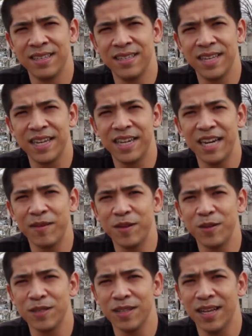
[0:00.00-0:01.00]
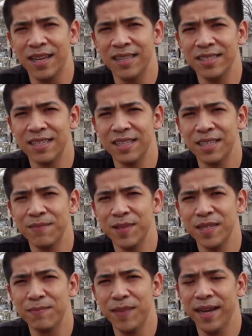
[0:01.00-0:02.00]
The second camera I use a lot is the
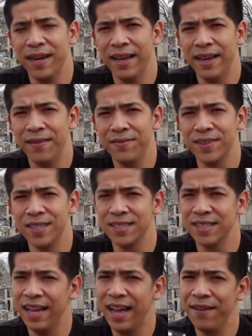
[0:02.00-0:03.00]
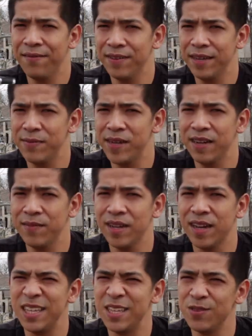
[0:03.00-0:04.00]
Olympus Pen F. This is a half frame camera.
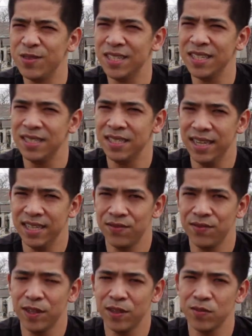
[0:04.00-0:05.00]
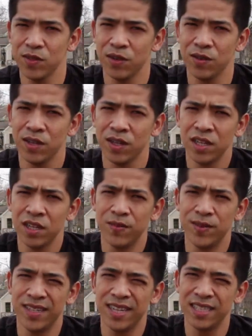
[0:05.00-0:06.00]
I use this to test film. So
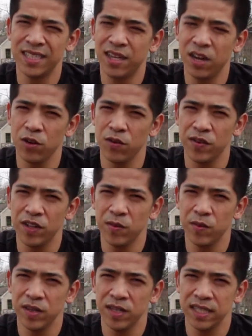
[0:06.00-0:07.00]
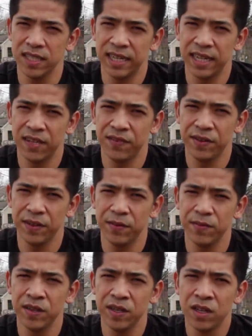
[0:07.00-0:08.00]
when you're testing color film or you're testing any
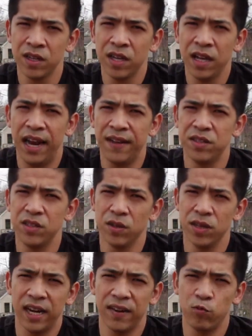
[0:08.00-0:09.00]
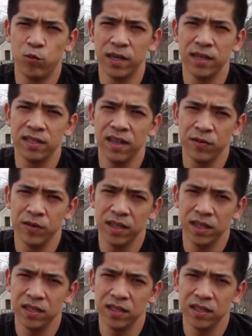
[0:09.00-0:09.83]
film, I have to do a lot of weird stuff with it.